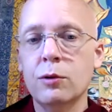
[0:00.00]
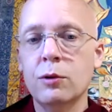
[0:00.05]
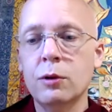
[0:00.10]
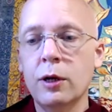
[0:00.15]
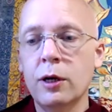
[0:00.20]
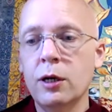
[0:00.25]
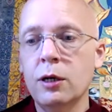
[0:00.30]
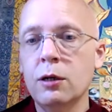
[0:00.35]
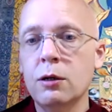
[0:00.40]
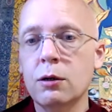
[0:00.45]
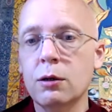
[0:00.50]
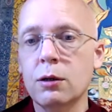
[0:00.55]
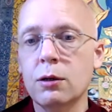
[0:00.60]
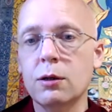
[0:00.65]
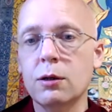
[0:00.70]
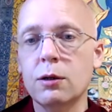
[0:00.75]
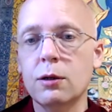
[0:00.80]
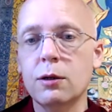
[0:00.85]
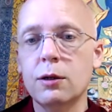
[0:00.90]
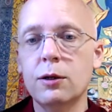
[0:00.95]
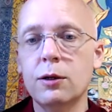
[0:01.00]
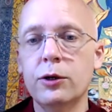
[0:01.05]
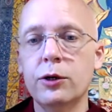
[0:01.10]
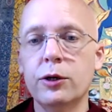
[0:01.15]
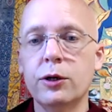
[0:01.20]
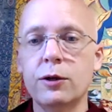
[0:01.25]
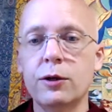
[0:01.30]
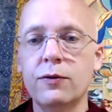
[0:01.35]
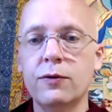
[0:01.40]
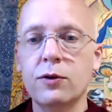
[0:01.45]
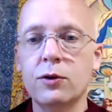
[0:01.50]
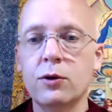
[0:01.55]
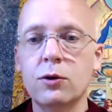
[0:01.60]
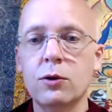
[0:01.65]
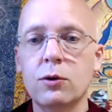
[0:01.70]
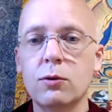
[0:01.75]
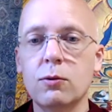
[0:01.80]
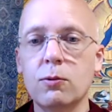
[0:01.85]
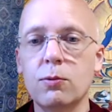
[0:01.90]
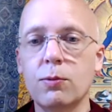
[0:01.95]
later, and if
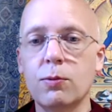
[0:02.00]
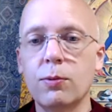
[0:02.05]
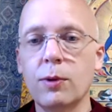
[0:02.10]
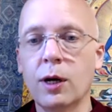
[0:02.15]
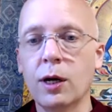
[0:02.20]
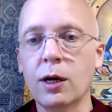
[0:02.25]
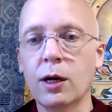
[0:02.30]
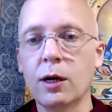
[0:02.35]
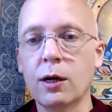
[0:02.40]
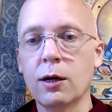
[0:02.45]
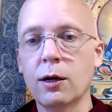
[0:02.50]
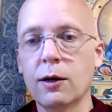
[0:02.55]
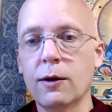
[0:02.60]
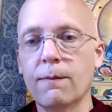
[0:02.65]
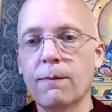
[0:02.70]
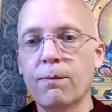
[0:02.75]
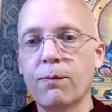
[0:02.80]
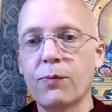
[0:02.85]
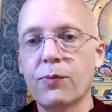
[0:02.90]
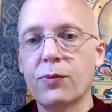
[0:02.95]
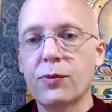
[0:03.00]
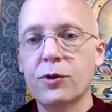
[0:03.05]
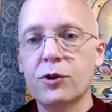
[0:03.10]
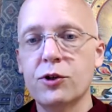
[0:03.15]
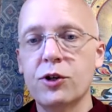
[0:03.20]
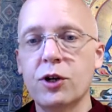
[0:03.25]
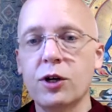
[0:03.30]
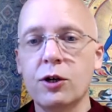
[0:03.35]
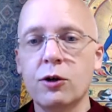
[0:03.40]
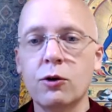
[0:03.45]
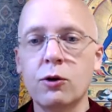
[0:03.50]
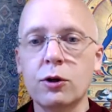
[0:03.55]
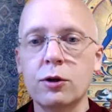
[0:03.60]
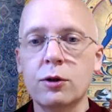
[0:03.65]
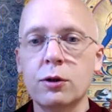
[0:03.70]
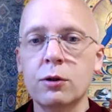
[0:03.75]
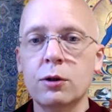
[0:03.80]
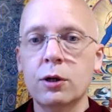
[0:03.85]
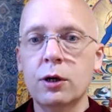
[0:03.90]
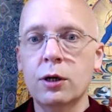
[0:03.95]
you um, take a look at
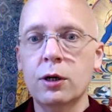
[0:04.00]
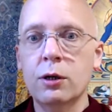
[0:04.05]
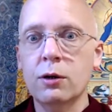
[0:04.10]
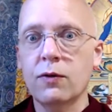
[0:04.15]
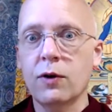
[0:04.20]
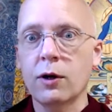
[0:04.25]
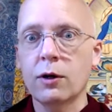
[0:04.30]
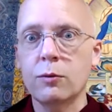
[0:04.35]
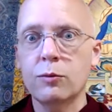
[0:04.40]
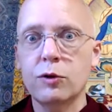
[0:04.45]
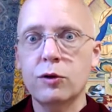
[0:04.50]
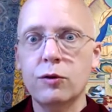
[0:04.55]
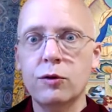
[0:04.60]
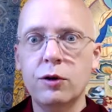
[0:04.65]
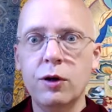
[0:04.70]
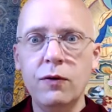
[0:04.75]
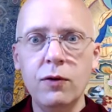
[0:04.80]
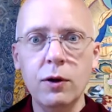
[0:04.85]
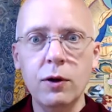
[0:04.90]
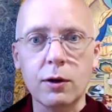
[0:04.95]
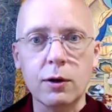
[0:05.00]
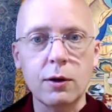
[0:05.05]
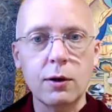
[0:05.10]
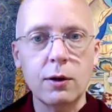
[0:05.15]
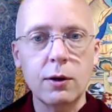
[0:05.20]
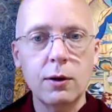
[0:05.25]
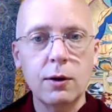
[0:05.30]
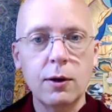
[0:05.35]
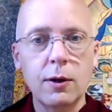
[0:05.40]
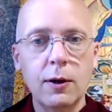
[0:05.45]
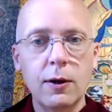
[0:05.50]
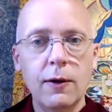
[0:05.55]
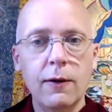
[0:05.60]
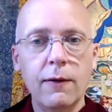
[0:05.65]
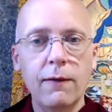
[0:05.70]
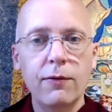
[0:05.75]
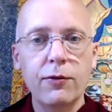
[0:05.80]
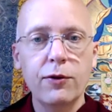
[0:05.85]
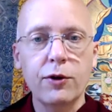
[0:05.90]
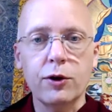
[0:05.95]
the later volumes, it's different
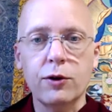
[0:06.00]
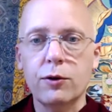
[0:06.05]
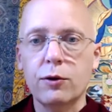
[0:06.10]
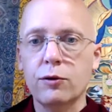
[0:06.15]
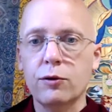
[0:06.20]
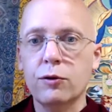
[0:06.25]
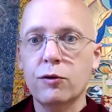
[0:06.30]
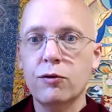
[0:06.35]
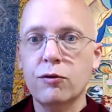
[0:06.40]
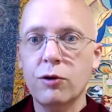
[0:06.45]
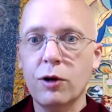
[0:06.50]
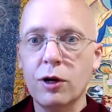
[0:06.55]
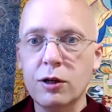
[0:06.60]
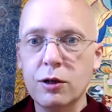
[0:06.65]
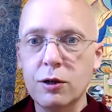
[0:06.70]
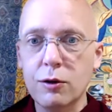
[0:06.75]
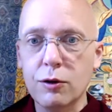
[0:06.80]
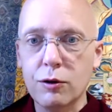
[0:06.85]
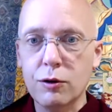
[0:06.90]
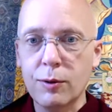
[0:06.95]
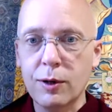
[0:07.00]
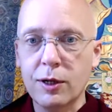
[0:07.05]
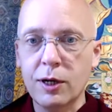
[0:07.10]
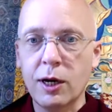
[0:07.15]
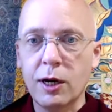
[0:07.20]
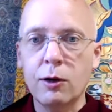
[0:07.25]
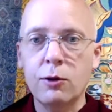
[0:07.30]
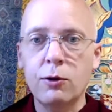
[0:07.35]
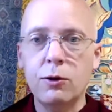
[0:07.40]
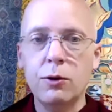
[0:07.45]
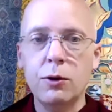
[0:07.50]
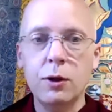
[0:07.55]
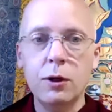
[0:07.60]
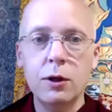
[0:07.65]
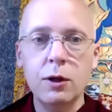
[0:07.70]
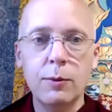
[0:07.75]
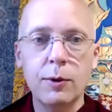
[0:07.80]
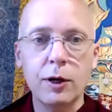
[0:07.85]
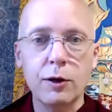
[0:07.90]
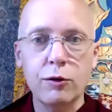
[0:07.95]
like there's instructions about how do you think
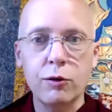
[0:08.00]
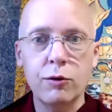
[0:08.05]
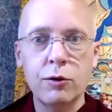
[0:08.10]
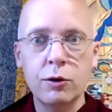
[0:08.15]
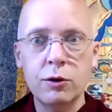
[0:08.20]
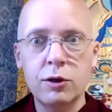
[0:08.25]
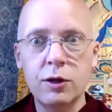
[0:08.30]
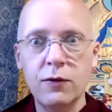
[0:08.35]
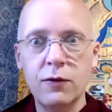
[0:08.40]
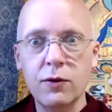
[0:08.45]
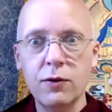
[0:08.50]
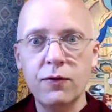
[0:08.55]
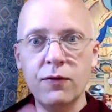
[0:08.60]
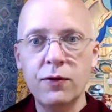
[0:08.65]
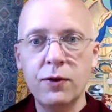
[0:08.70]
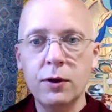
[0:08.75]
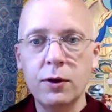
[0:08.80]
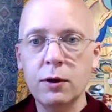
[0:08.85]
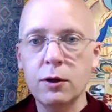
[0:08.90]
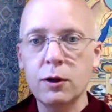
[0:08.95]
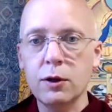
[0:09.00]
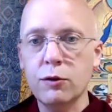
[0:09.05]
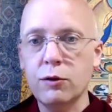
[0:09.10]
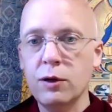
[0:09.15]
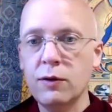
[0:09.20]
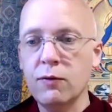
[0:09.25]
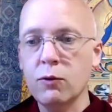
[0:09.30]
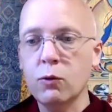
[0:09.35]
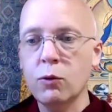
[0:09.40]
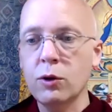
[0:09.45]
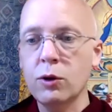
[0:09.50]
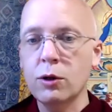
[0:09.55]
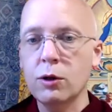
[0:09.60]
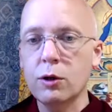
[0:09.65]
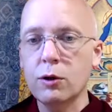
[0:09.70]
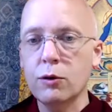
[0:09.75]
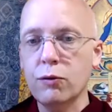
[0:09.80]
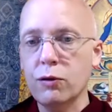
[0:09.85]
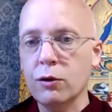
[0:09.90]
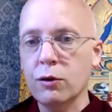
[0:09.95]
about. It. So there are different feelings even within
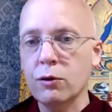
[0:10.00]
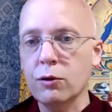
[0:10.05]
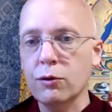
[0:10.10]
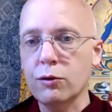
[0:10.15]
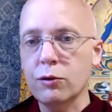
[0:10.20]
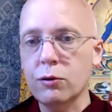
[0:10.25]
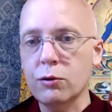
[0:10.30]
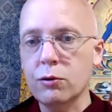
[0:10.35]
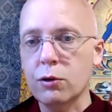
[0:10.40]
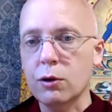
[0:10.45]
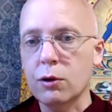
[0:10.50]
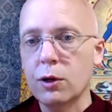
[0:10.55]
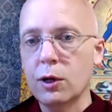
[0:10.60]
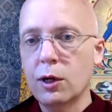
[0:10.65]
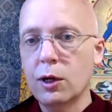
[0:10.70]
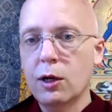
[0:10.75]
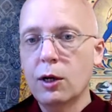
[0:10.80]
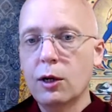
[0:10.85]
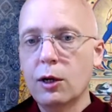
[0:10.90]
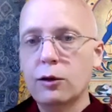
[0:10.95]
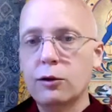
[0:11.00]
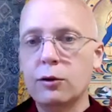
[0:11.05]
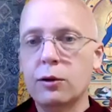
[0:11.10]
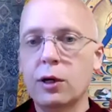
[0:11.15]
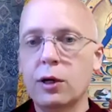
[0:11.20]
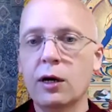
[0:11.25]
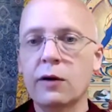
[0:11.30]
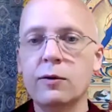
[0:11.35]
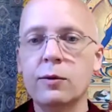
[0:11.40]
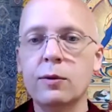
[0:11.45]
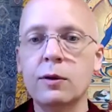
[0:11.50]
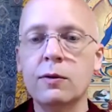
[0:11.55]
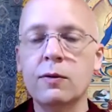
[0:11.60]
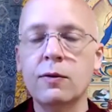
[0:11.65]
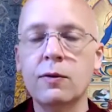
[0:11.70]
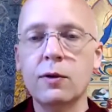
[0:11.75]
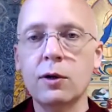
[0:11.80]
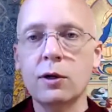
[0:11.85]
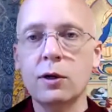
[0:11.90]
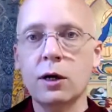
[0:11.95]
a single sutra. So you have
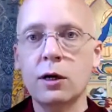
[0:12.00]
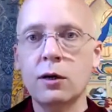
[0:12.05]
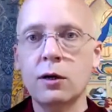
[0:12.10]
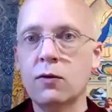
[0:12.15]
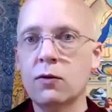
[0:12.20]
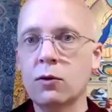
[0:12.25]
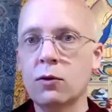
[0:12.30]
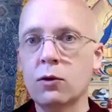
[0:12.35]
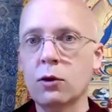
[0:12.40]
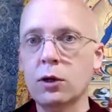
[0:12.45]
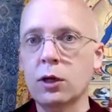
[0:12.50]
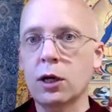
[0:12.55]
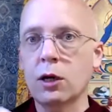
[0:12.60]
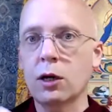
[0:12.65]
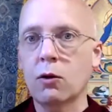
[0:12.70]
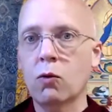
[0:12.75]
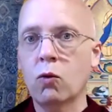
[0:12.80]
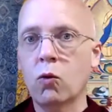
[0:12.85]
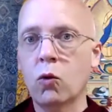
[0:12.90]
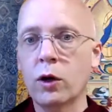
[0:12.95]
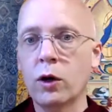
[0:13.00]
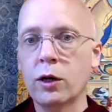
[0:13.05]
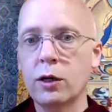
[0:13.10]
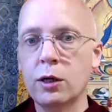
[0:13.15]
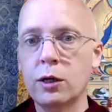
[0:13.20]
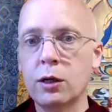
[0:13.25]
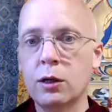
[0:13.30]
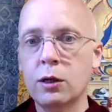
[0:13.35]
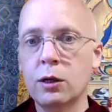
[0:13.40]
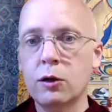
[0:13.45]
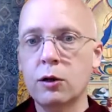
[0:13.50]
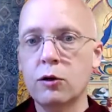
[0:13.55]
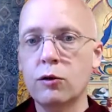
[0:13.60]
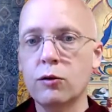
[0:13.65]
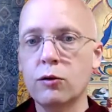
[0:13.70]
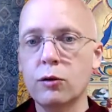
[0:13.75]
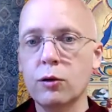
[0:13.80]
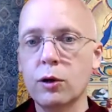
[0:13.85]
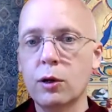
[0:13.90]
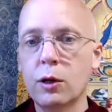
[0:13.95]
to kind of look at what
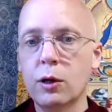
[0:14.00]
is